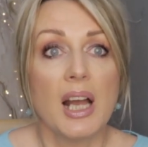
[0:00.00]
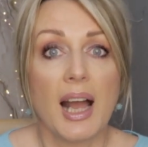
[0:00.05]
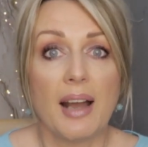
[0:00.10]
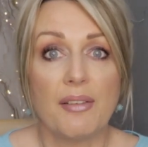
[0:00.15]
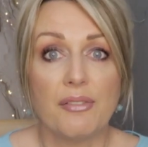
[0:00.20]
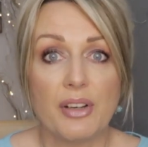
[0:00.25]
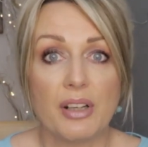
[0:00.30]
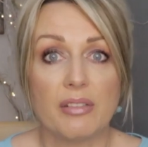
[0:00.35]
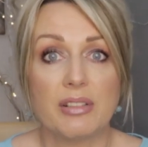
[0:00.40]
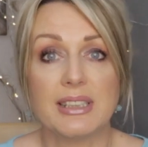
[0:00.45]

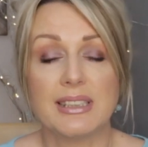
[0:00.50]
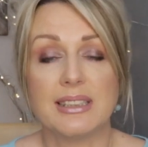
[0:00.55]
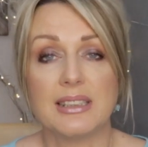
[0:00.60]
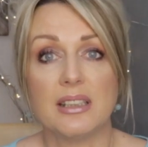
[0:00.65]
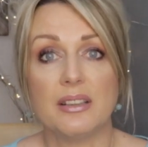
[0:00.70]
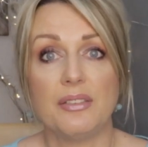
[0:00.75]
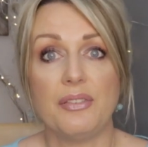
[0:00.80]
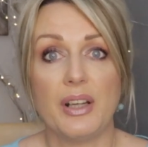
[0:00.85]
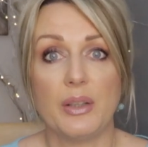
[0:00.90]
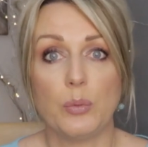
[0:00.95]
are very
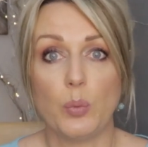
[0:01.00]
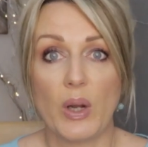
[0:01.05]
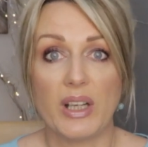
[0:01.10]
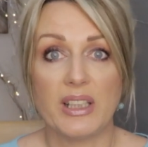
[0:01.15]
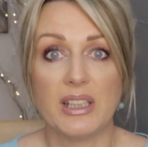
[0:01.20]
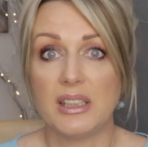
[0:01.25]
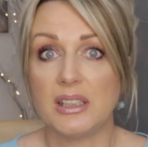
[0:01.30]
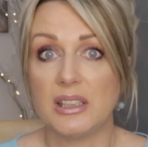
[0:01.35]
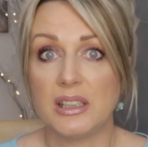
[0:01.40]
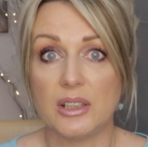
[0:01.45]
stiff and
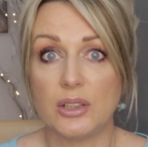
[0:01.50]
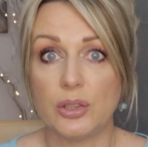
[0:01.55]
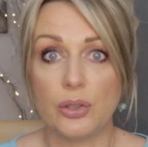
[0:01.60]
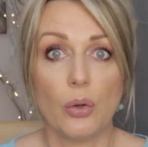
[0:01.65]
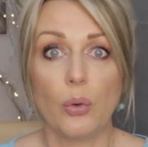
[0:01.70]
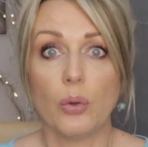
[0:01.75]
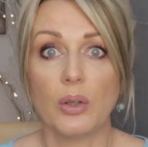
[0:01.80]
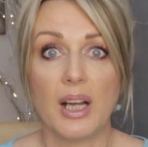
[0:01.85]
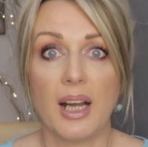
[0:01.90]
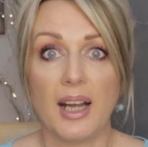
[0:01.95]
went and did
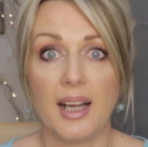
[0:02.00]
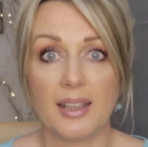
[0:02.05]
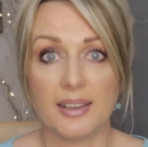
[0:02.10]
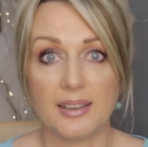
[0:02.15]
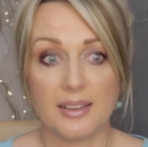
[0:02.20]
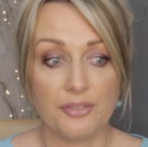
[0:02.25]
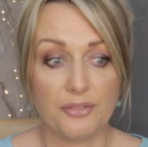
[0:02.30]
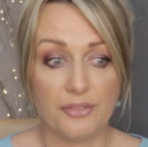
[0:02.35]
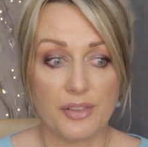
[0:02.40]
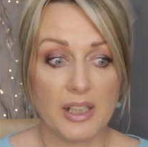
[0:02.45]

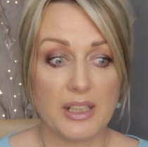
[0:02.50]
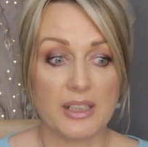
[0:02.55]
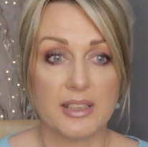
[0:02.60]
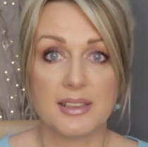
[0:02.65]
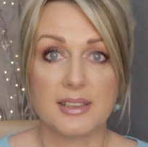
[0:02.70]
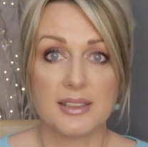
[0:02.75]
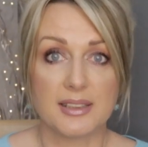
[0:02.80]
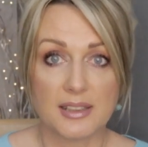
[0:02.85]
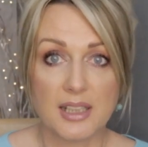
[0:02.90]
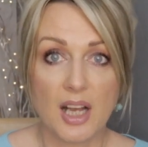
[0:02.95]
yoga the
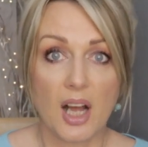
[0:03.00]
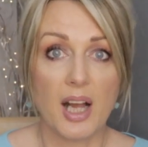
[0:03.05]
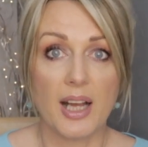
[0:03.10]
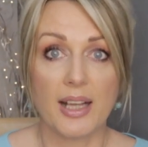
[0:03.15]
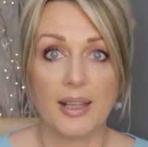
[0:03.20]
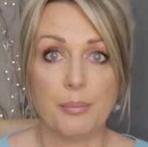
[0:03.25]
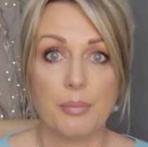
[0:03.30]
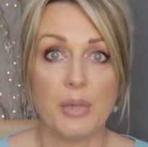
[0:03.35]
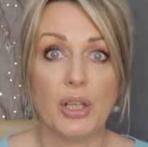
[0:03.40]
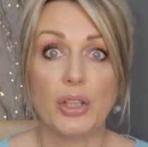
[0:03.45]
first
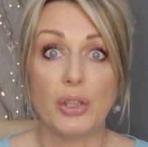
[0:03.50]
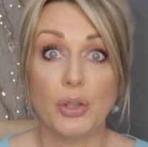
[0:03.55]
time,